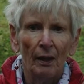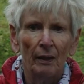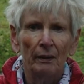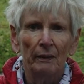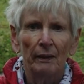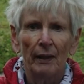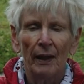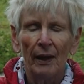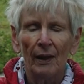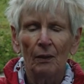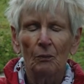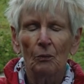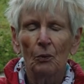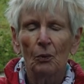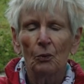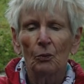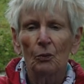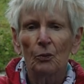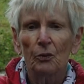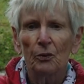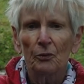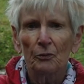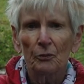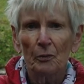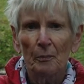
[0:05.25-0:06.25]
Now all
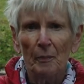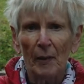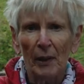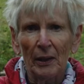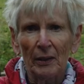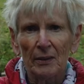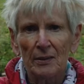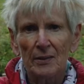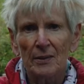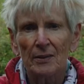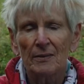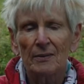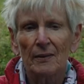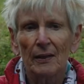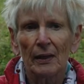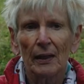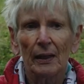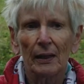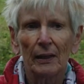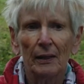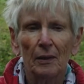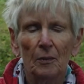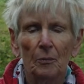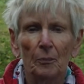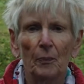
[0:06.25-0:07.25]
that remains is the
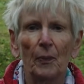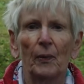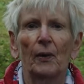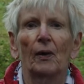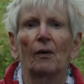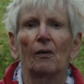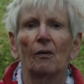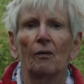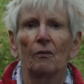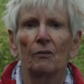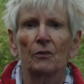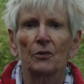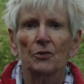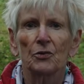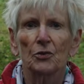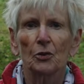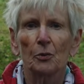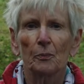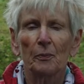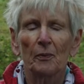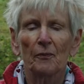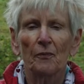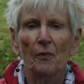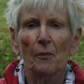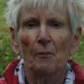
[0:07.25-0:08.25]
keep on the
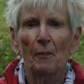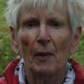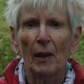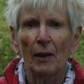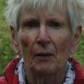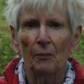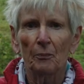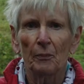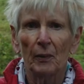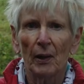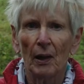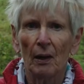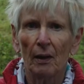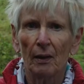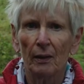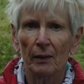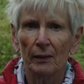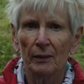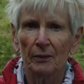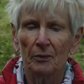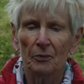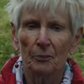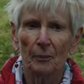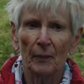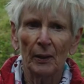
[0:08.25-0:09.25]
top of the mound
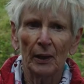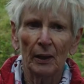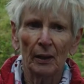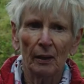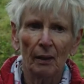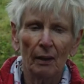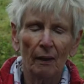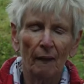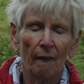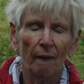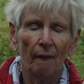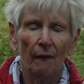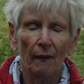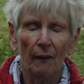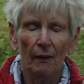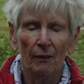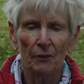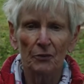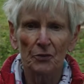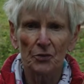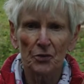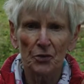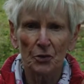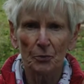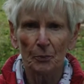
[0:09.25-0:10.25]
behind me and the
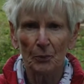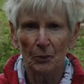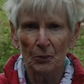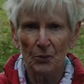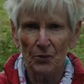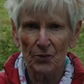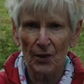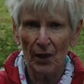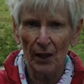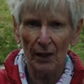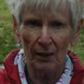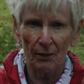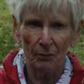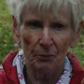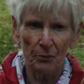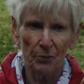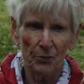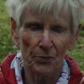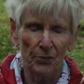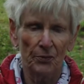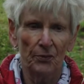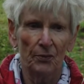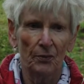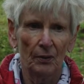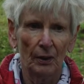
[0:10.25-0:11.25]
constable's
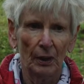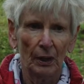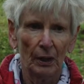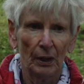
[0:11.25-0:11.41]
house.